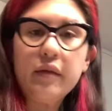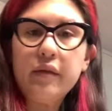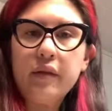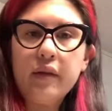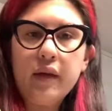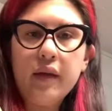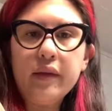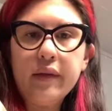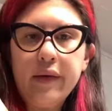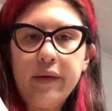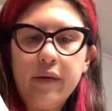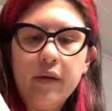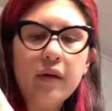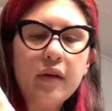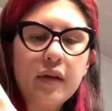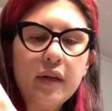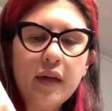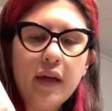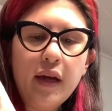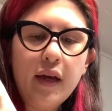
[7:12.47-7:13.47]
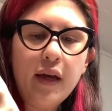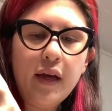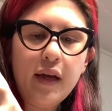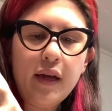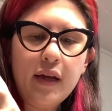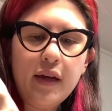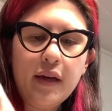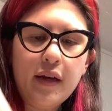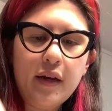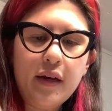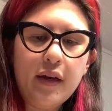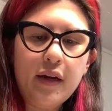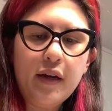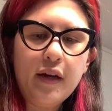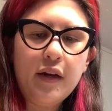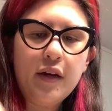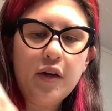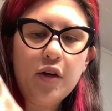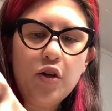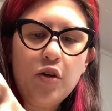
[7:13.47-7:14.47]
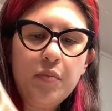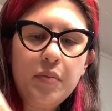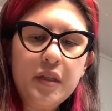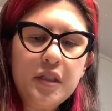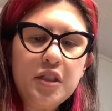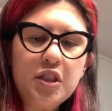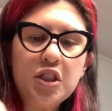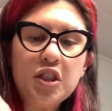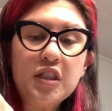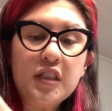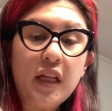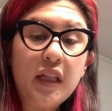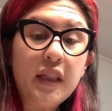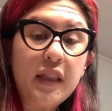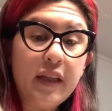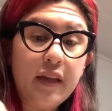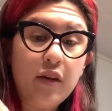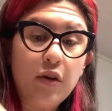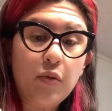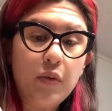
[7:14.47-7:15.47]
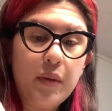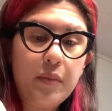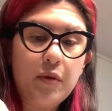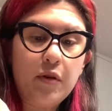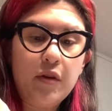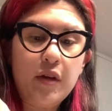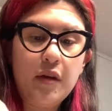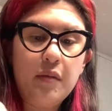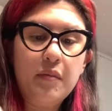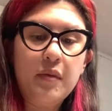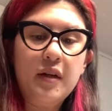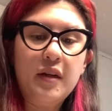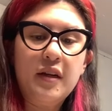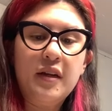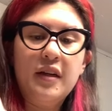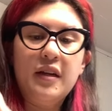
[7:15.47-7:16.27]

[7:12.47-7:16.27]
A little. Huh. Who puts just a little whipped cream?